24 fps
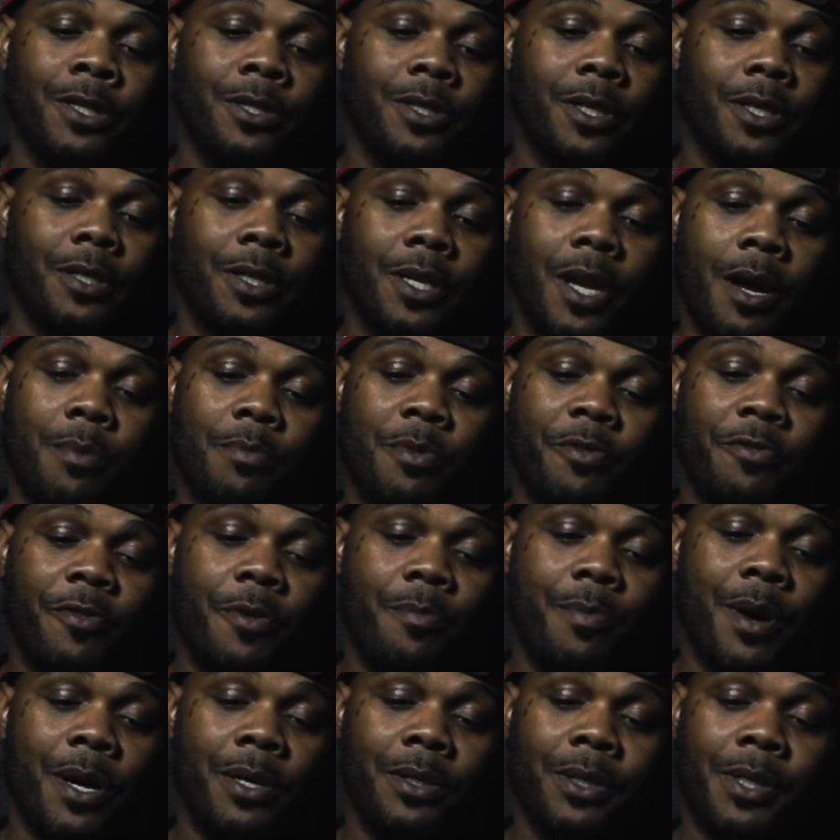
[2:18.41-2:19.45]
just coming
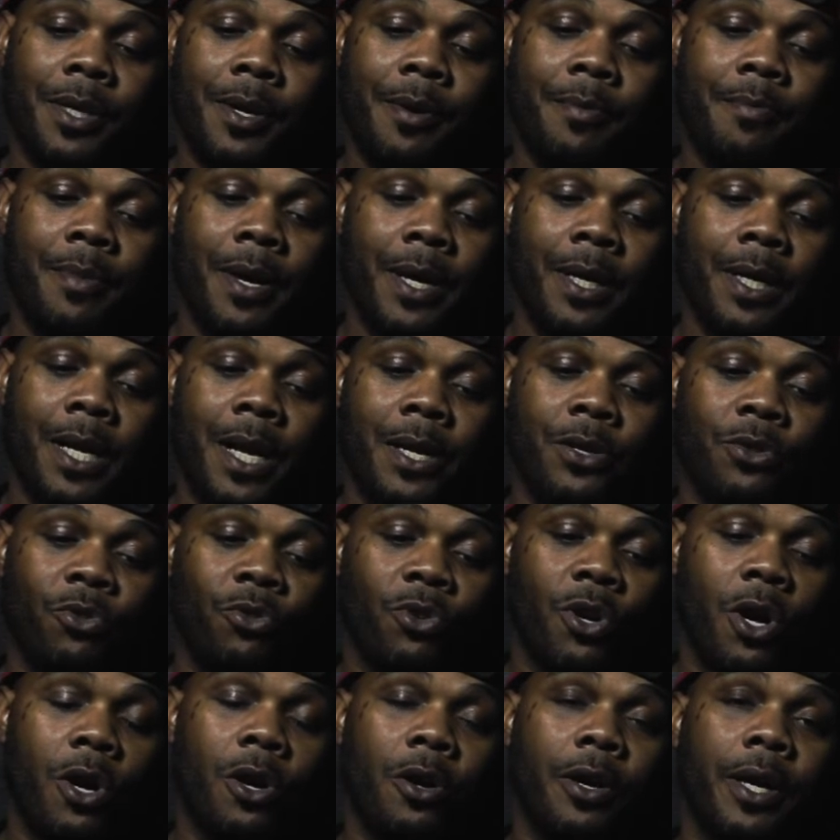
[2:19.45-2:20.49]
from out there, man, I know
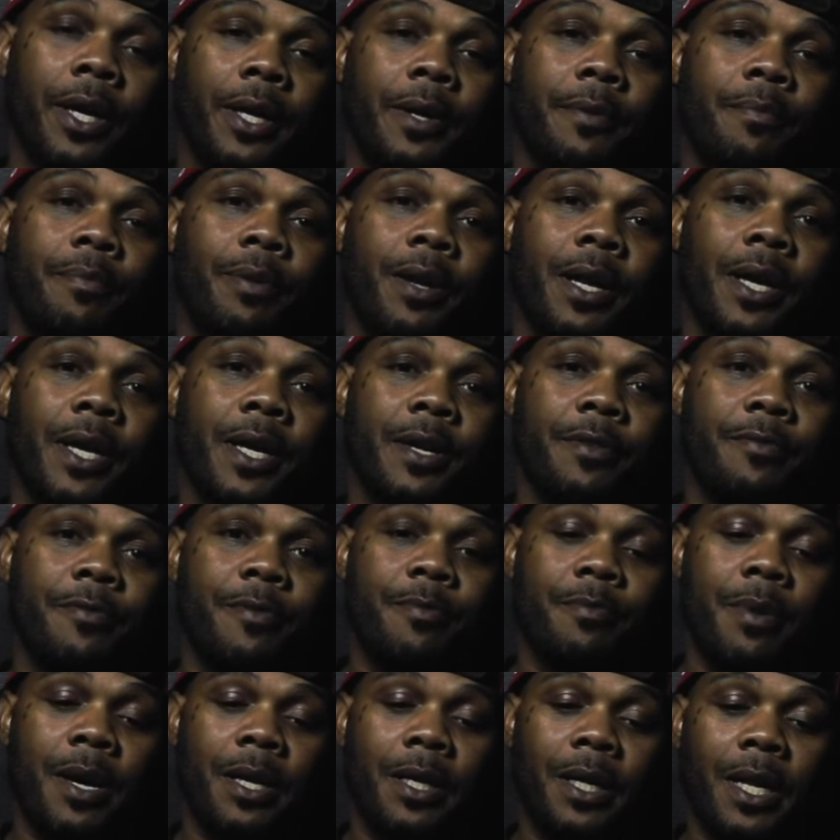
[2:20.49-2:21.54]
God had a plan for
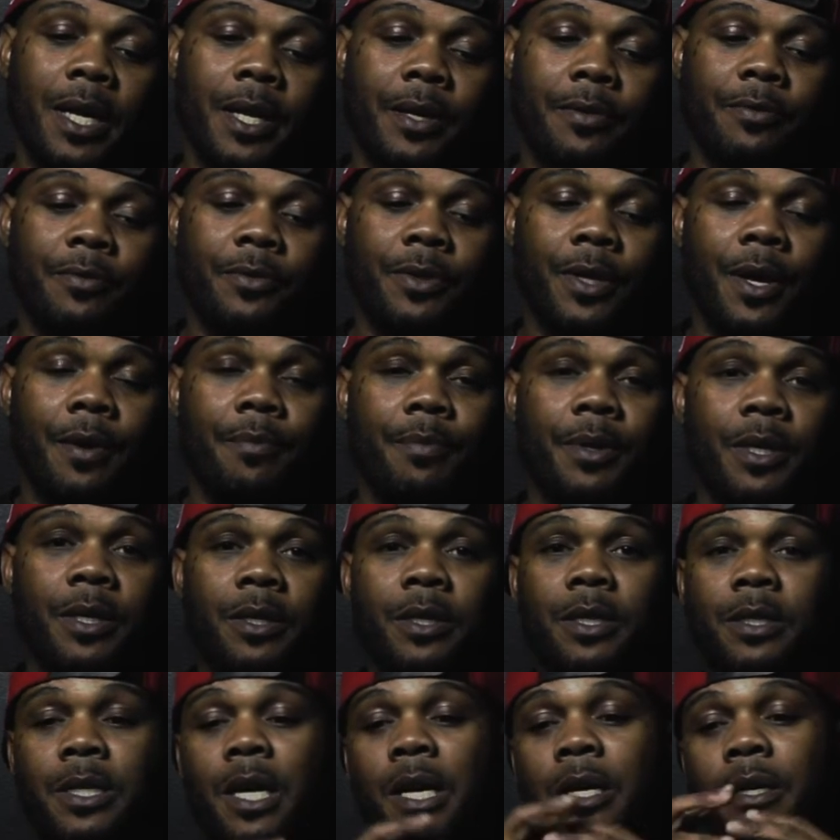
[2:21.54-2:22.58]
my life, you know what I mean?
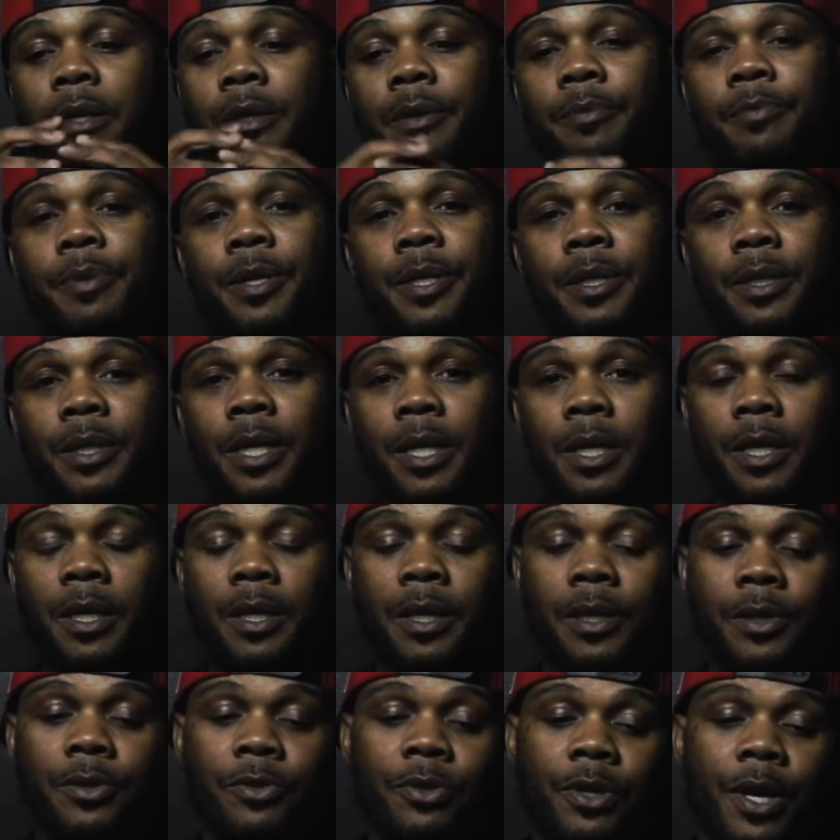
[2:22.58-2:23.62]
Because I could have been
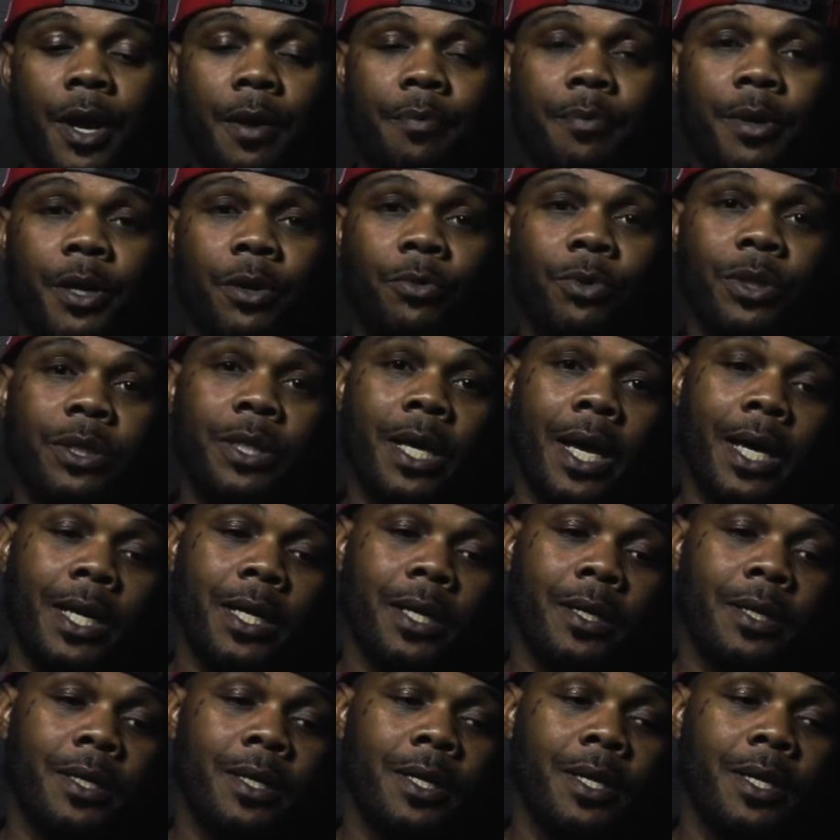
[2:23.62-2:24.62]
dead, you know what I mean, with that.